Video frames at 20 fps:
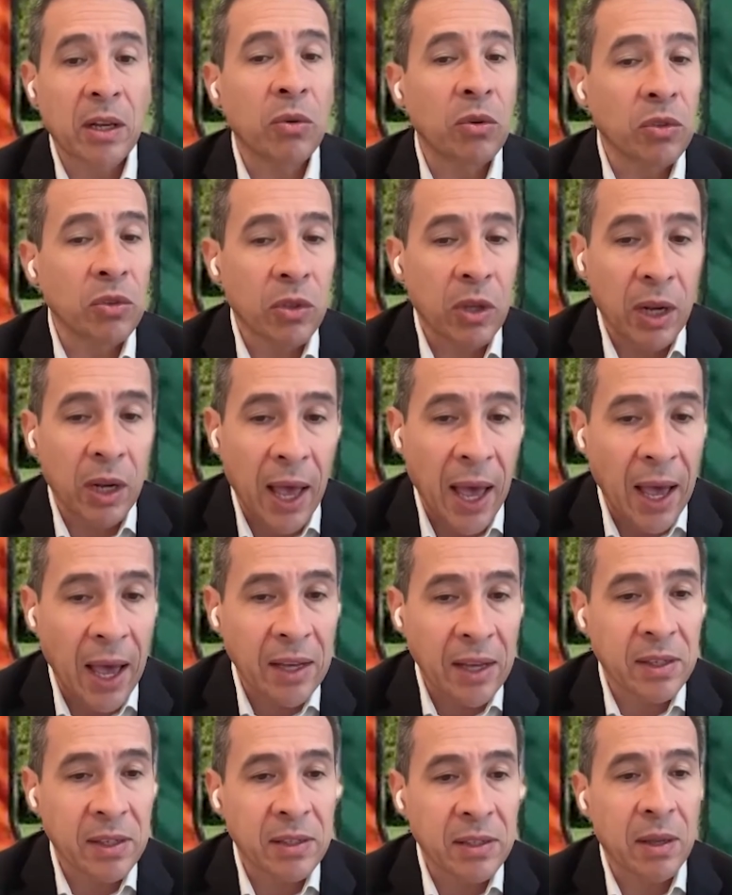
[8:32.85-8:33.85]
Who's going to
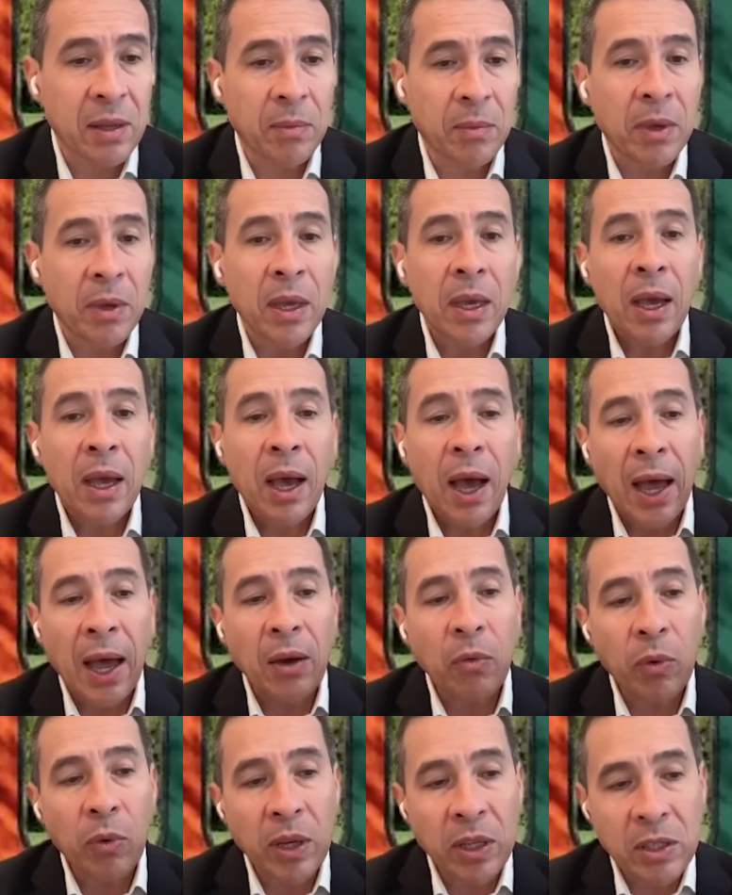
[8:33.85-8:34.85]
access them? I
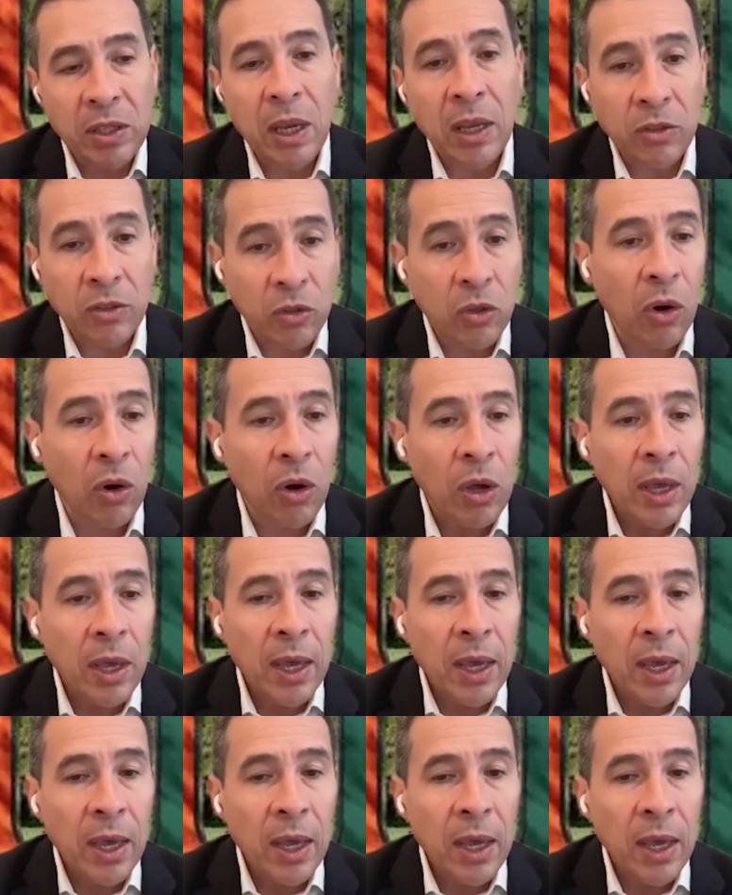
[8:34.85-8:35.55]
reach, so